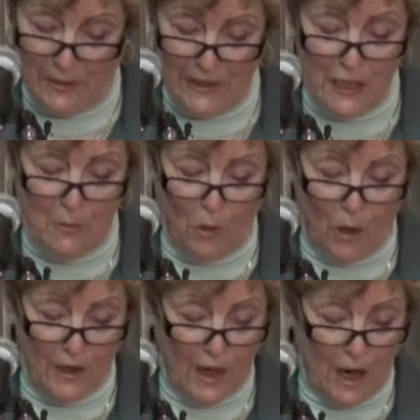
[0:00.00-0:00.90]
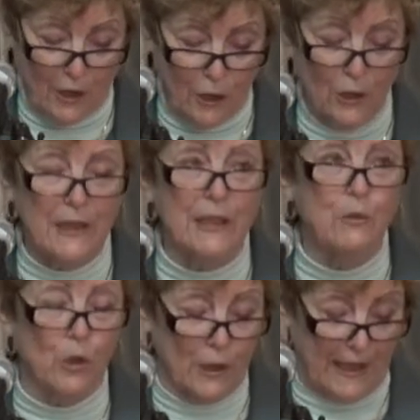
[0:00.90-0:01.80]
Police Board are currently
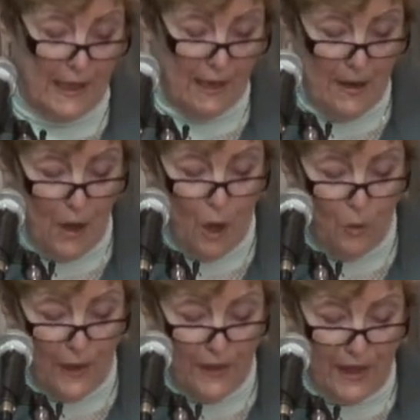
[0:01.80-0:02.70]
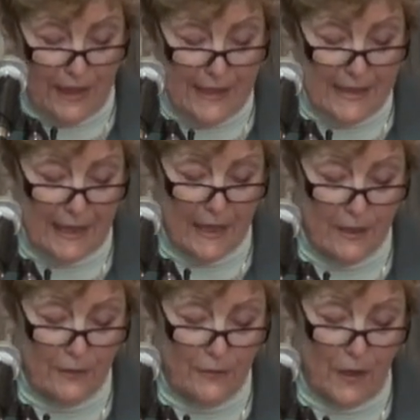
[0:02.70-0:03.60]
working with an
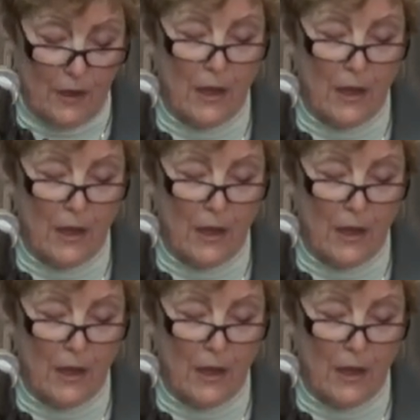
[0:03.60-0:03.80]
executive